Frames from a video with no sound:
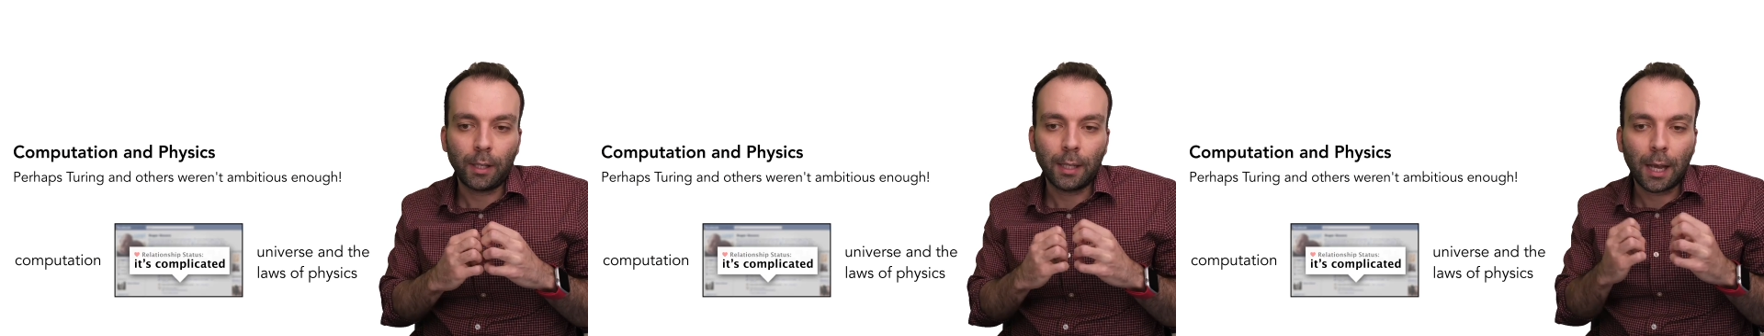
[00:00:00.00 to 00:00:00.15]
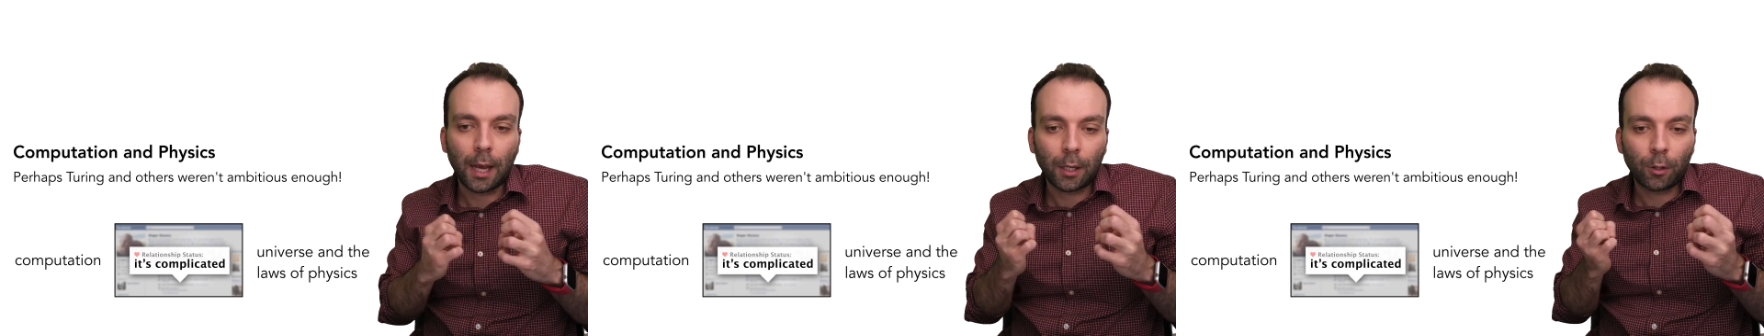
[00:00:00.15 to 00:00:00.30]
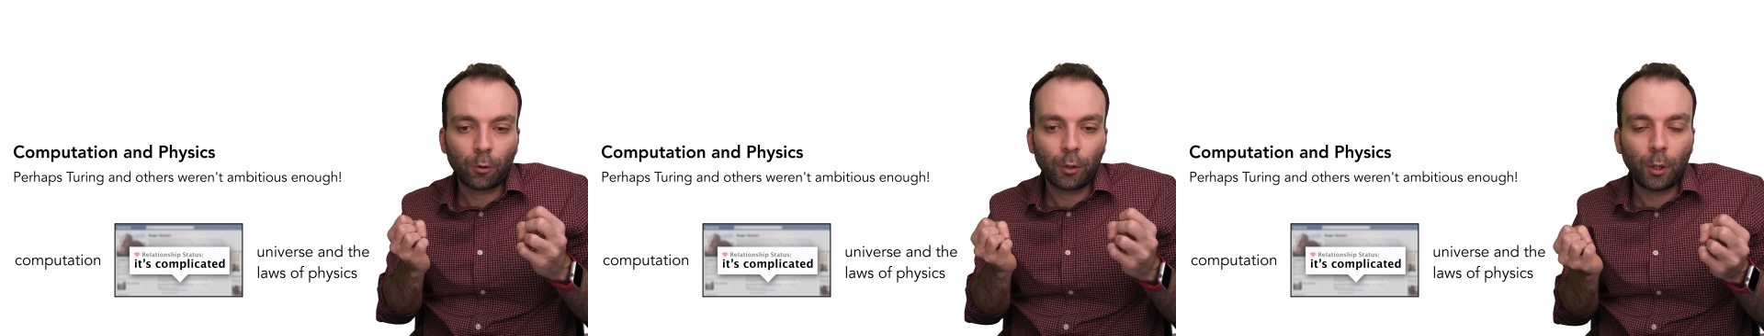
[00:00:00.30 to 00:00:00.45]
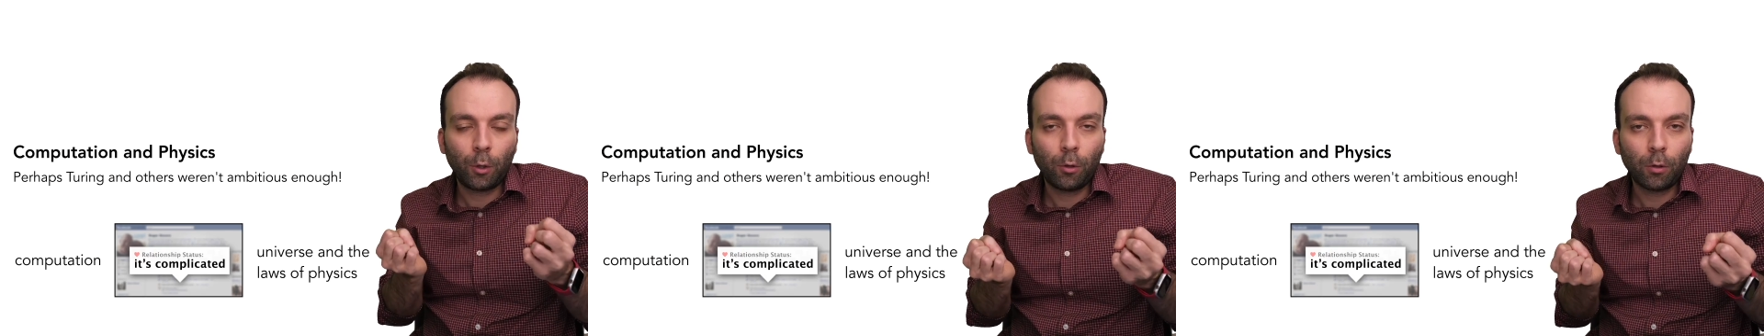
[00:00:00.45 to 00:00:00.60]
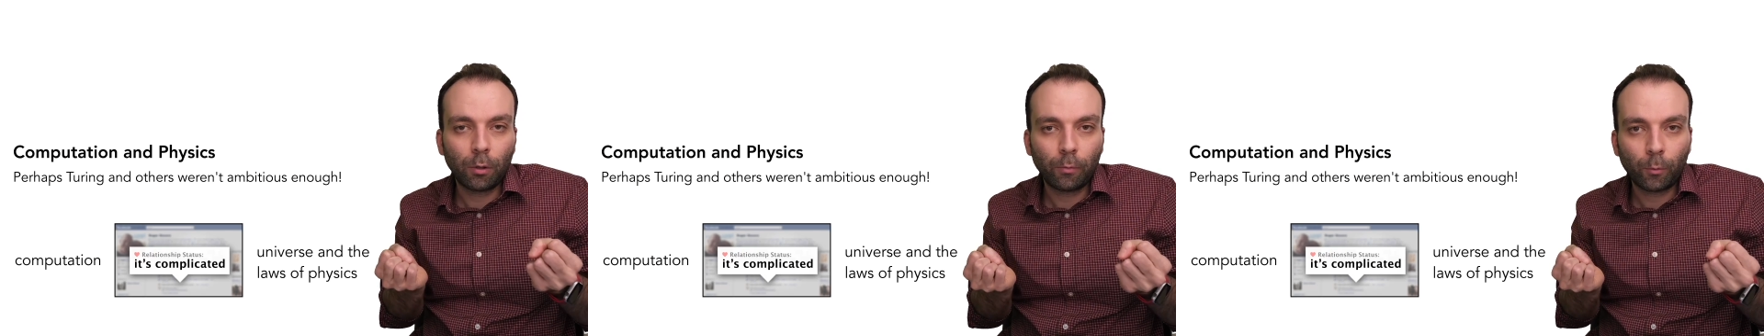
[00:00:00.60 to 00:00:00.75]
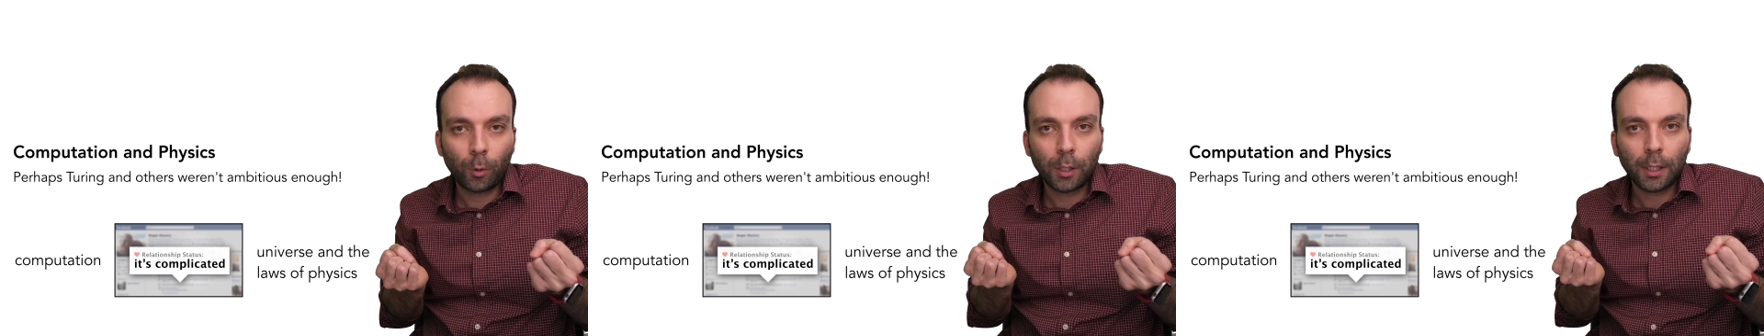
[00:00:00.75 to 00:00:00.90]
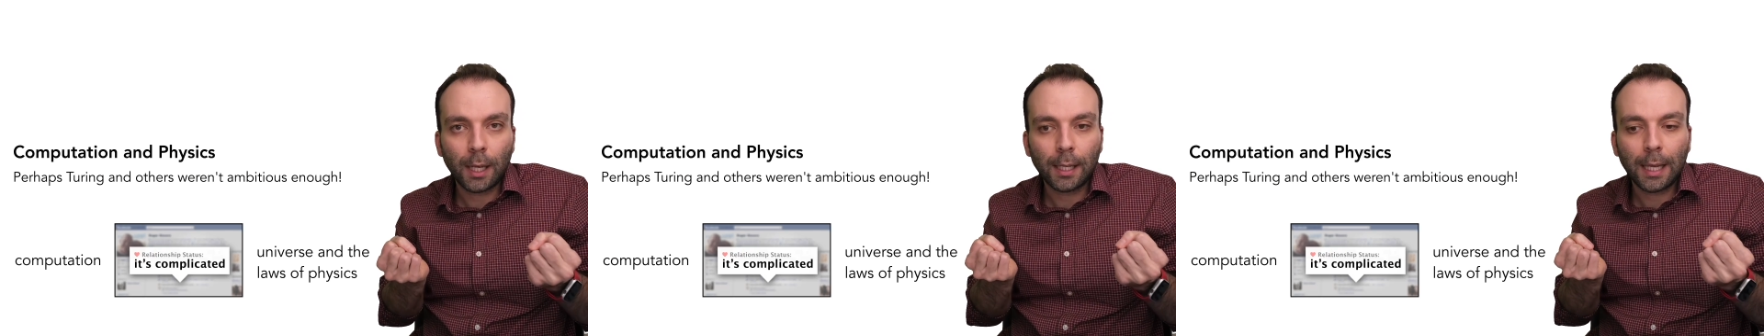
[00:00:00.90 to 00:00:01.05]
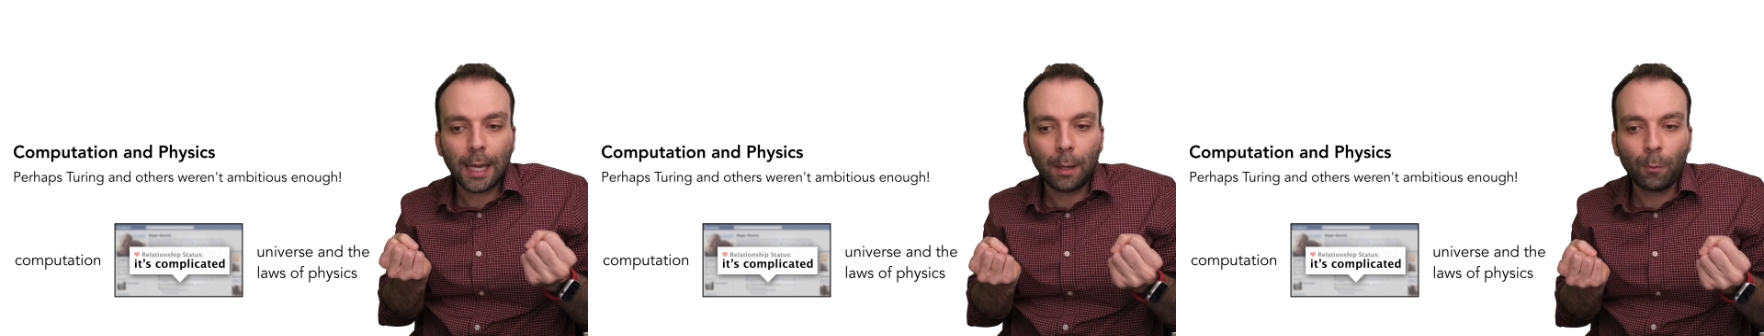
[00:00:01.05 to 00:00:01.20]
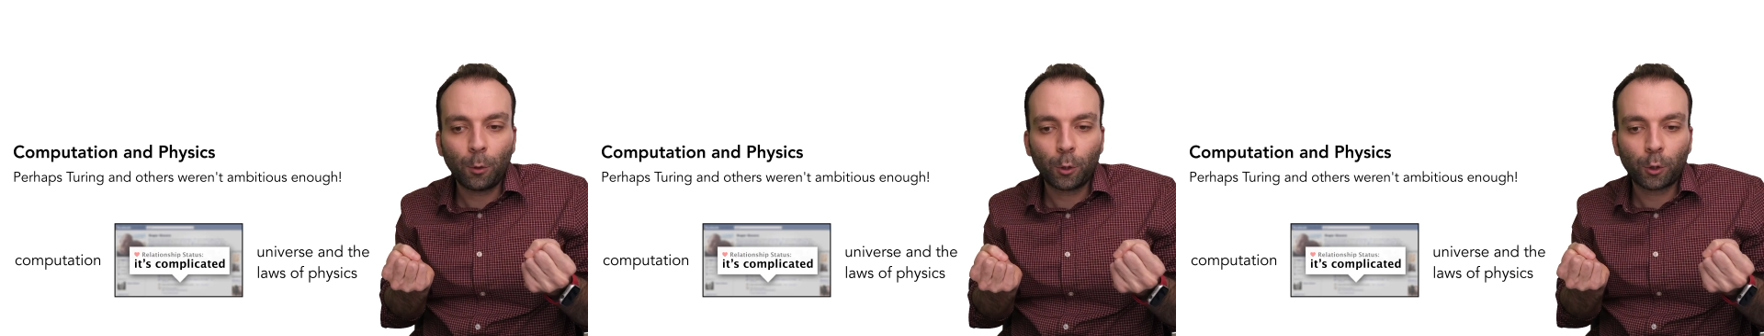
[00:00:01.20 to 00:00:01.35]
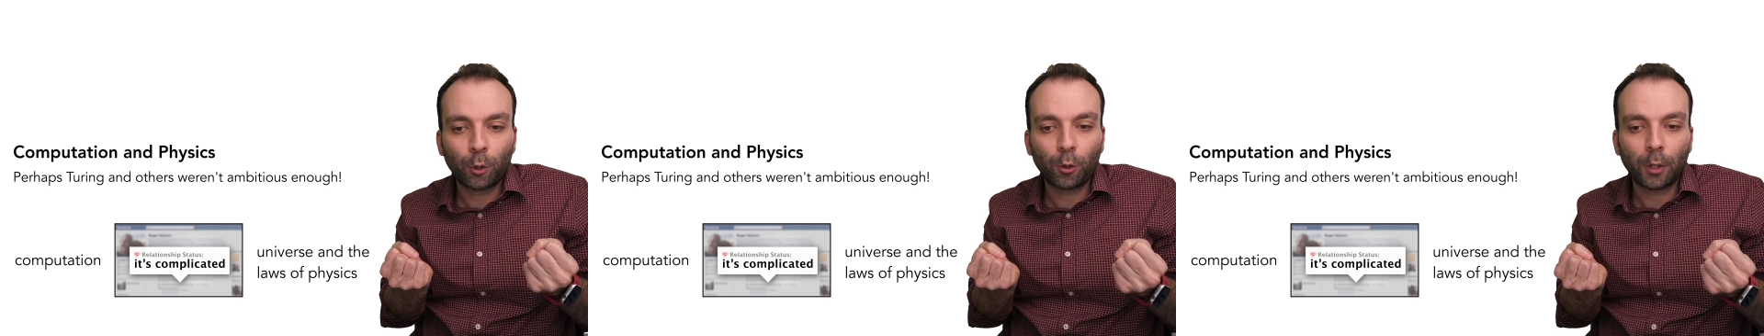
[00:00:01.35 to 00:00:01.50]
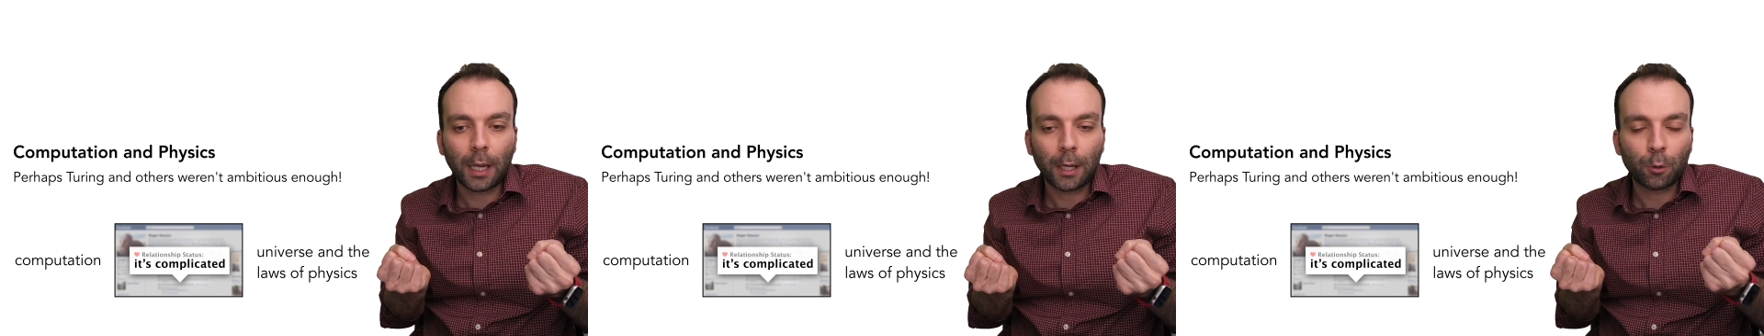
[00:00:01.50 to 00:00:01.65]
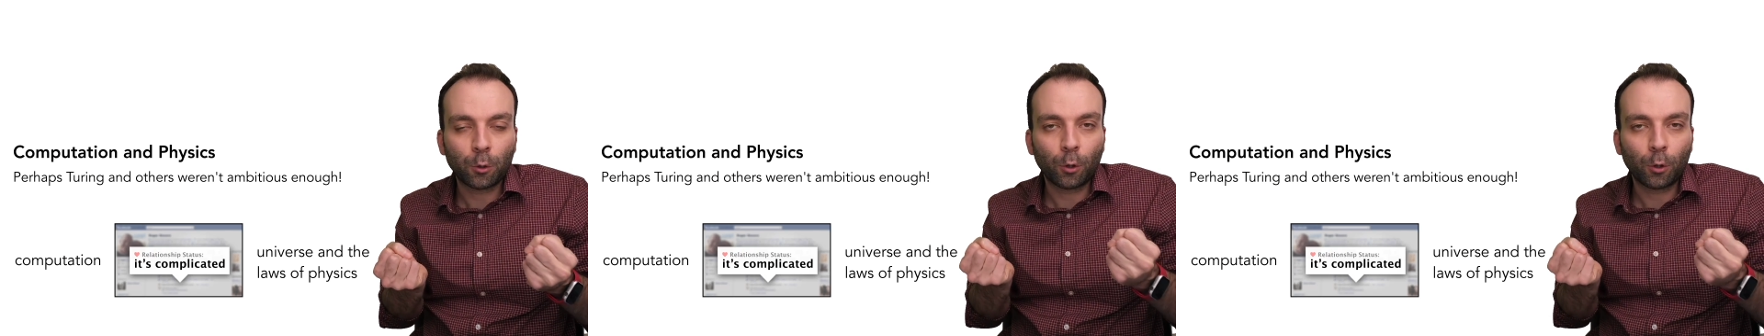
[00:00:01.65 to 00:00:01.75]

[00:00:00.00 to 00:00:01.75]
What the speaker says: And actually, we're not able to, like,